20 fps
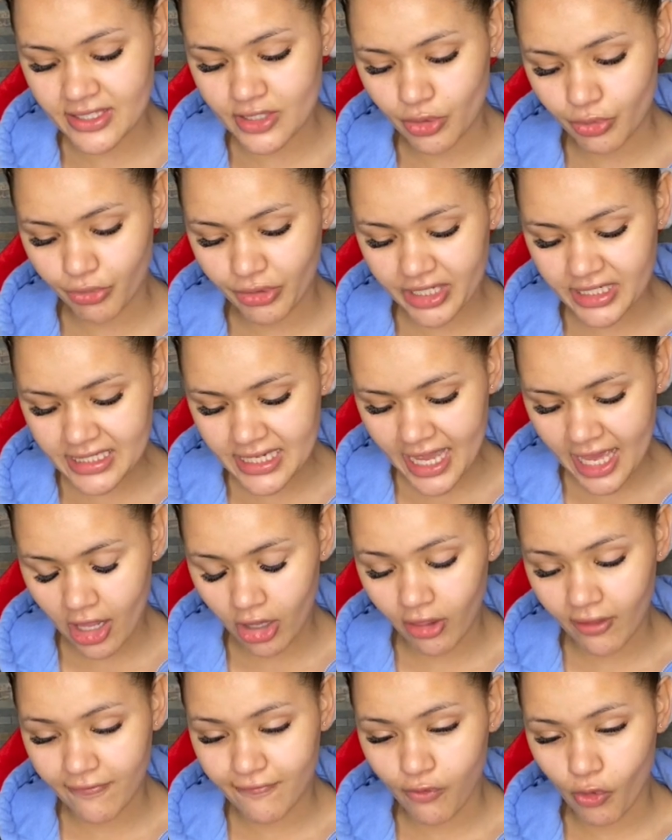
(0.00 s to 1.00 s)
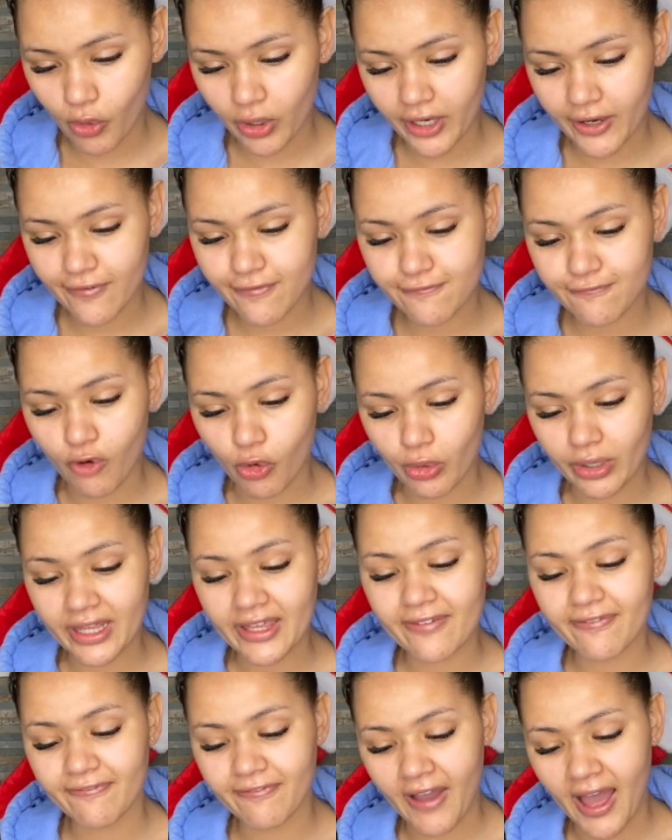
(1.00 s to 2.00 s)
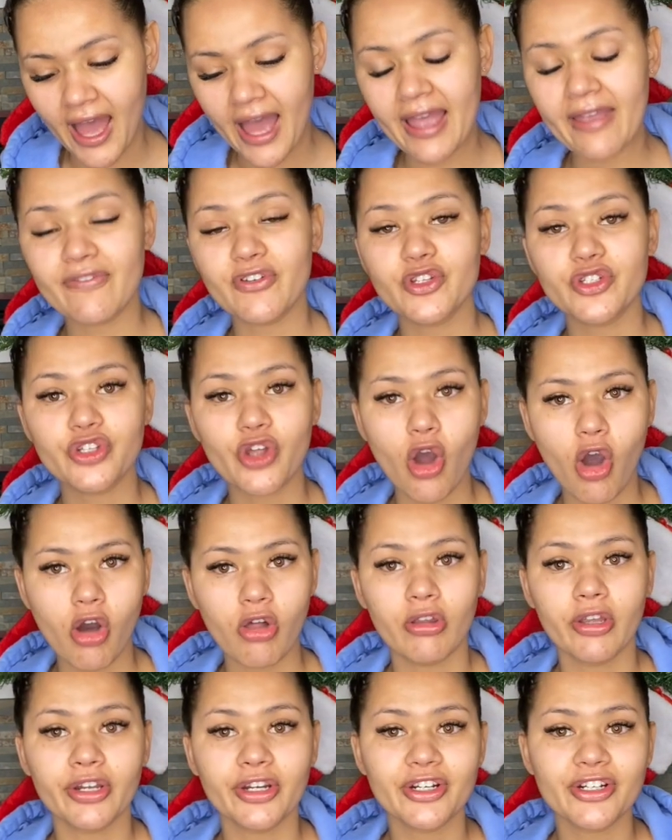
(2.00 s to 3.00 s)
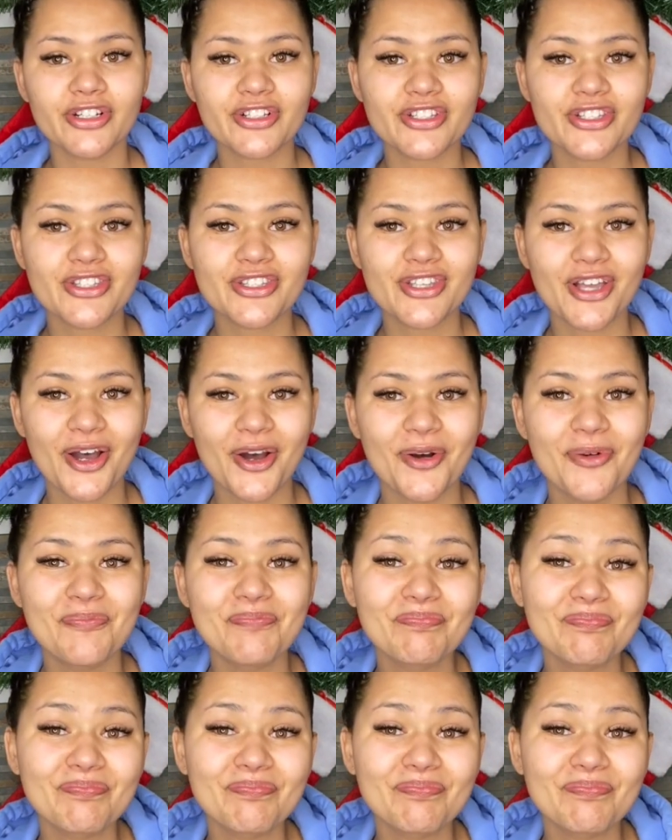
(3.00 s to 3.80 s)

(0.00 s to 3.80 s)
retail for forty-five dollars. So